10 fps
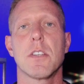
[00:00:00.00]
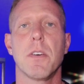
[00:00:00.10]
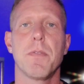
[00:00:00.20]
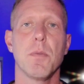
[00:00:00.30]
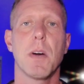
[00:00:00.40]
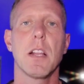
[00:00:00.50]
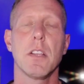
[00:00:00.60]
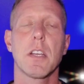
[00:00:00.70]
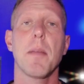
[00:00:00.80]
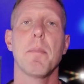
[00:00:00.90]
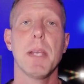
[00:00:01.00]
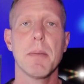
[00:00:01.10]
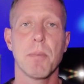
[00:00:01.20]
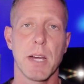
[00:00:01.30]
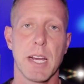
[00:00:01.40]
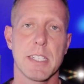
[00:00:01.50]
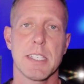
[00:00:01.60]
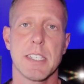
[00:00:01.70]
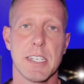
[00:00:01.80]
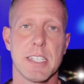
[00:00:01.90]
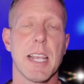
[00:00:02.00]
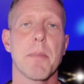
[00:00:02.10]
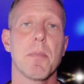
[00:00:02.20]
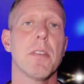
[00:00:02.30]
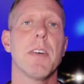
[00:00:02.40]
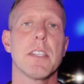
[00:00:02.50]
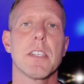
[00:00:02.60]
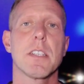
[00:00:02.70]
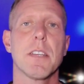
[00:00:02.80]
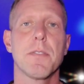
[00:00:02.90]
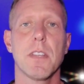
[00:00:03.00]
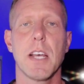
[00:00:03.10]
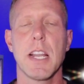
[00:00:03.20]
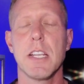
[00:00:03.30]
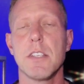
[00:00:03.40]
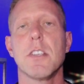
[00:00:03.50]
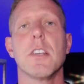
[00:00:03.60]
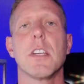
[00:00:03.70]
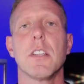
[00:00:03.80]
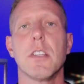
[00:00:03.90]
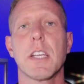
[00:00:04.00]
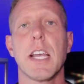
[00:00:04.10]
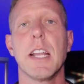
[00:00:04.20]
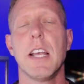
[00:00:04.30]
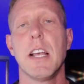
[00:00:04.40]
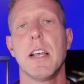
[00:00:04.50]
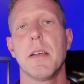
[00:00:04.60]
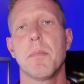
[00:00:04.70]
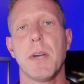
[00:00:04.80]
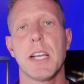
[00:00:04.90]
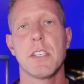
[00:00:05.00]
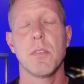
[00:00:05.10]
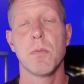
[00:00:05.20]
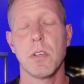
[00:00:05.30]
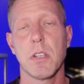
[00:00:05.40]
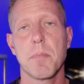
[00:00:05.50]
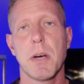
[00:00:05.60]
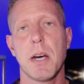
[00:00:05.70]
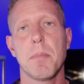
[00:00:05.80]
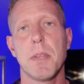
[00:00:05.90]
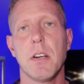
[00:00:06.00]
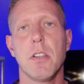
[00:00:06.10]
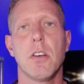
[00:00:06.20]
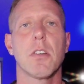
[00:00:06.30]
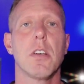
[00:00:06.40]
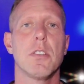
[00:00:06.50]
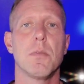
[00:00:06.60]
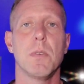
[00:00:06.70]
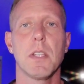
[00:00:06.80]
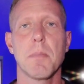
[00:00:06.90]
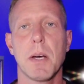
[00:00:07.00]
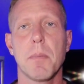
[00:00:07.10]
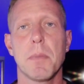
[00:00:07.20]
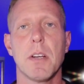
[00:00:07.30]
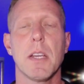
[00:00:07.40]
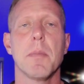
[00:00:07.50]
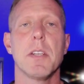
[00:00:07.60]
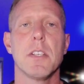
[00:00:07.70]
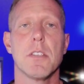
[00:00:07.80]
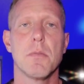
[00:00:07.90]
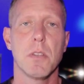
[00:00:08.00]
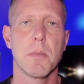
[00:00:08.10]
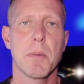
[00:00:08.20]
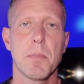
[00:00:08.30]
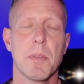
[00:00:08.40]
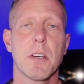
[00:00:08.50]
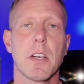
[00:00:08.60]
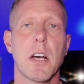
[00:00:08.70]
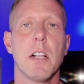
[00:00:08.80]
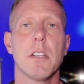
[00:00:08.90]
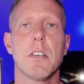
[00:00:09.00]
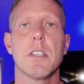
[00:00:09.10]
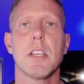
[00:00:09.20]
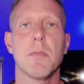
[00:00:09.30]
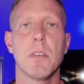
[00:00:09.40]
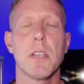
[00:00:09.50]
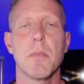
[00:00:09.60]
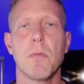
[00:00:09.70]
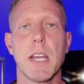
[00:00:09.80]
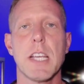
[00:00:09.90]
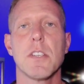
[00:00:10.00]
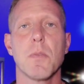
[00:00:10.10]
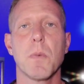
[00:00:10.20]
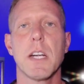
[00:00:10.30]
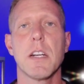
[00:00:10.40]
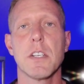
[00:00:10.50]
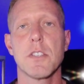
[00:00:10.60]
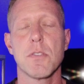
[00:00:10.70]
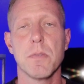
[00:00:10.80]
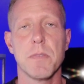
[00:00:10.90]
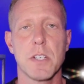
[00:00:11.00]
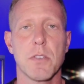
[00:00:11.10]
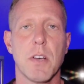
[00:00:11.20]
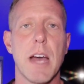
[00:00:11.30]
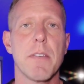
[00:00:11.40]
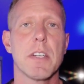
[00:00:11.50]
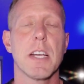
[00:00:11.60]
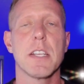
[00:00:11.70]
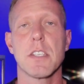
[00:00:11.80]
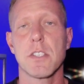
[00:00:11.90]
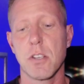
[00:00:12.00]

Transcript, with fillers: So if you want to look at big brands as an example of how successful that is, you know, you can look at brands that really pump their logos, really pump their images, really pump their colors, and really raise awareness through visual advertising.